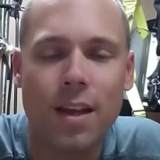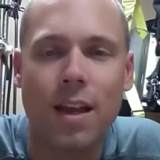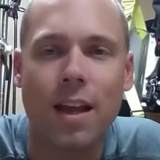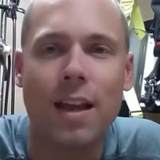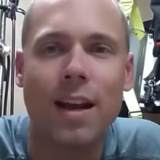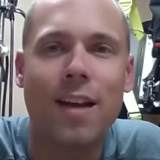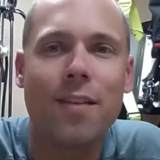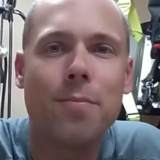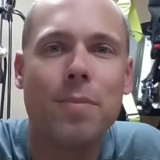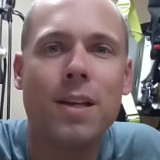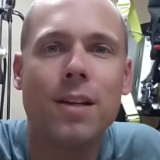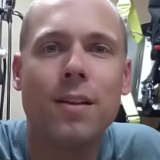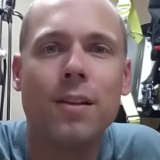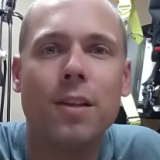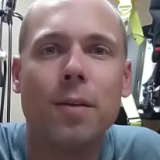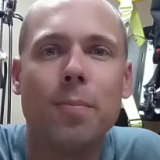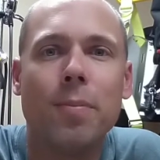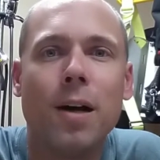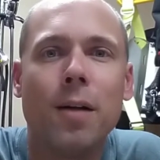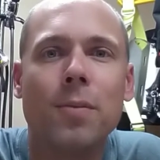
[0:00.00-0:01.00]
and I've been in
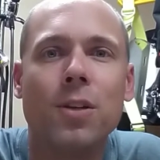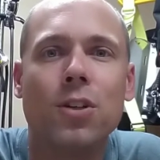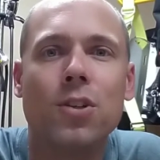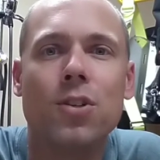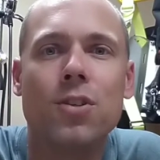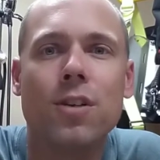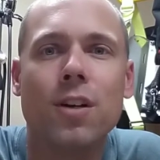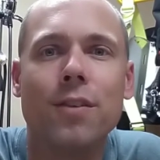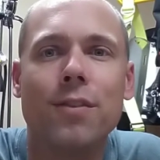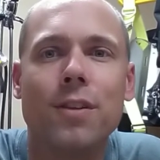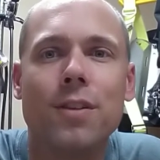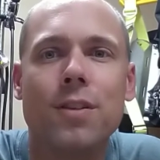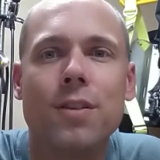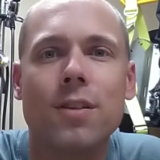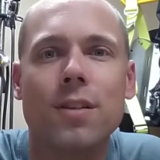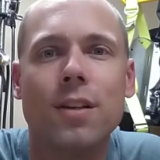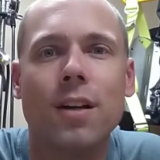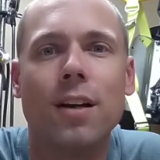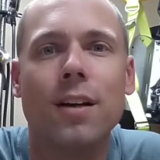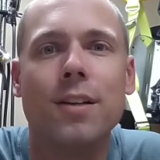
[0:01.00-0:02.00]
the public
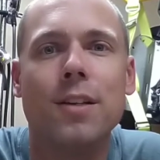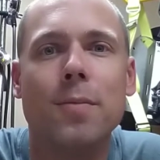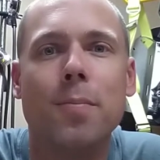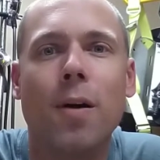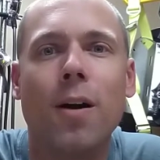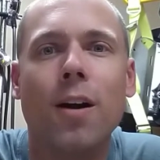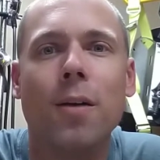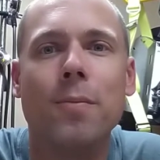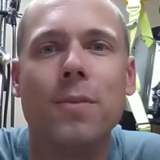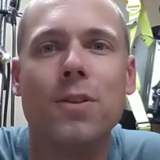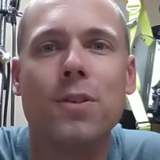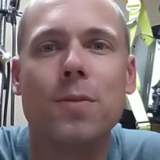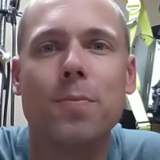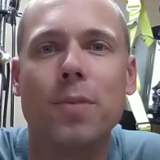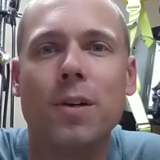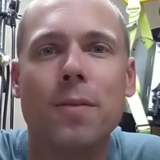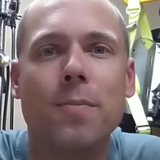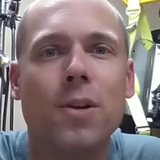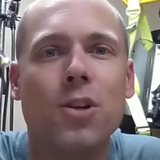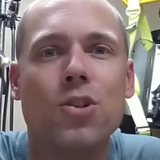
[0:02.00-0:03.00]
service uh, departments
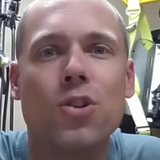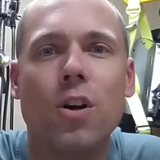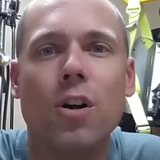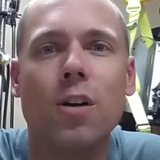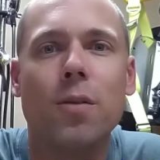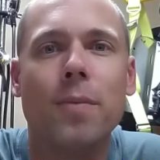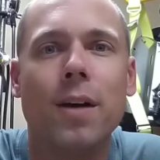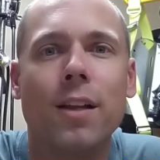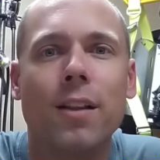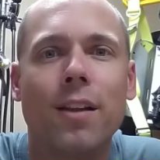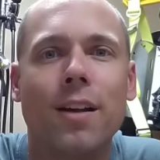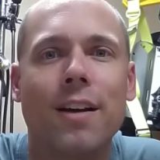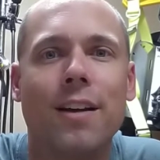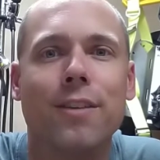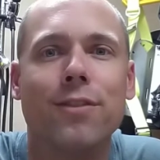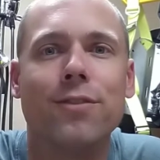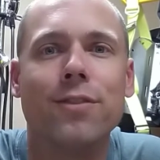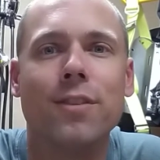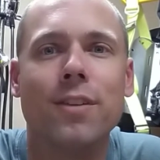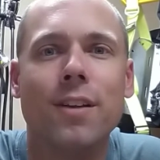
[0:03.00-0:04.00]
pretty much all my
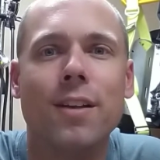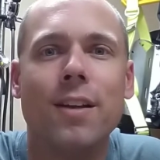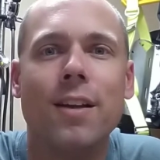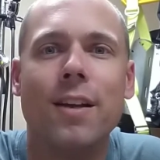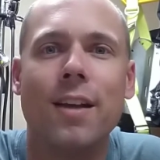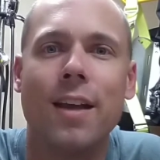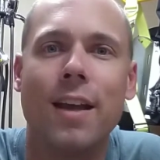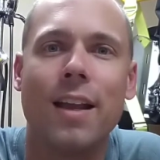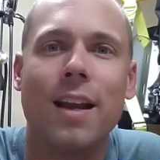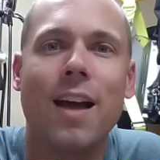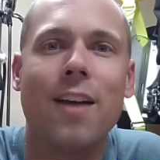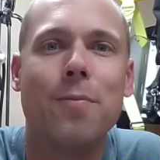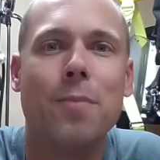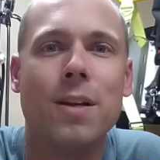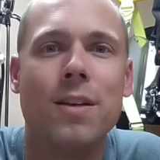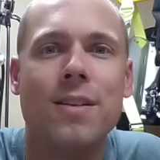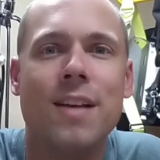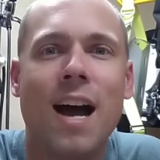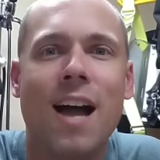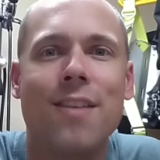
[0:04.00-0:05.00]
life and I've
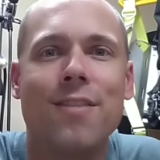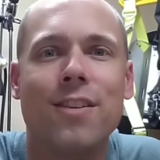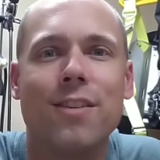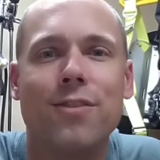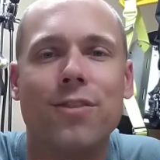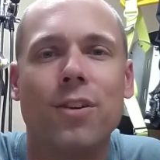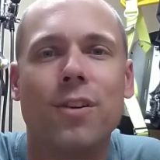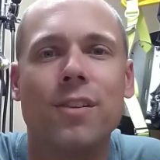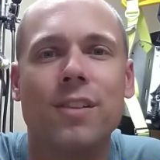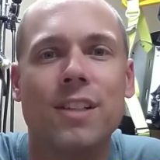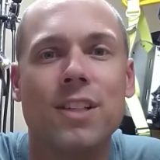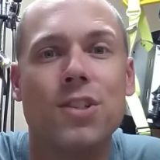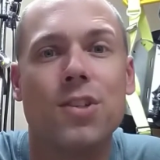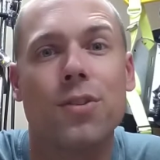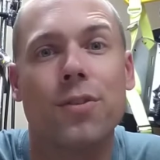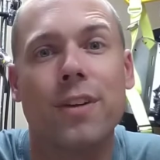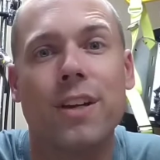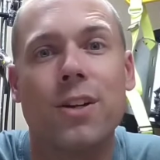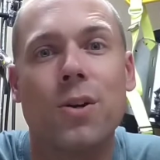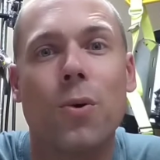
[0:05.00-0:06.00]
been diving for at least
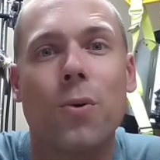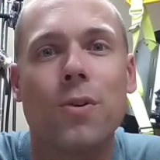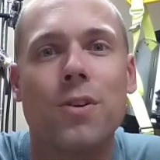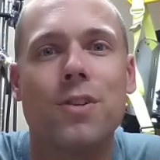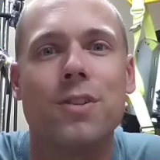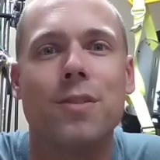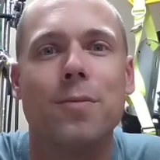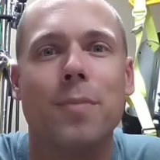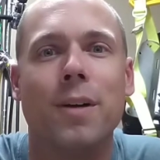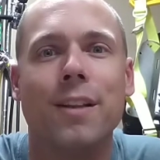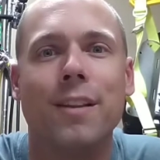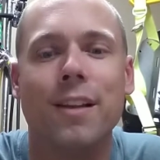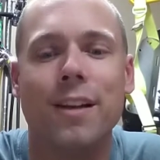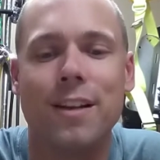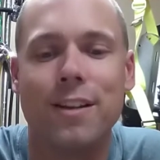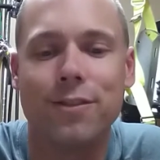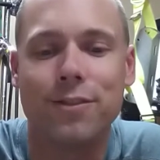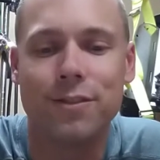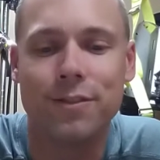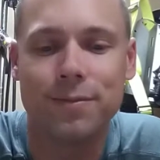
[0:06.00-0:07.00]
three quarters of my
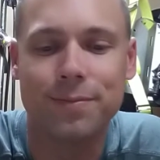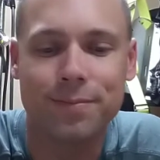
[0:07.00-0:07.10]
life.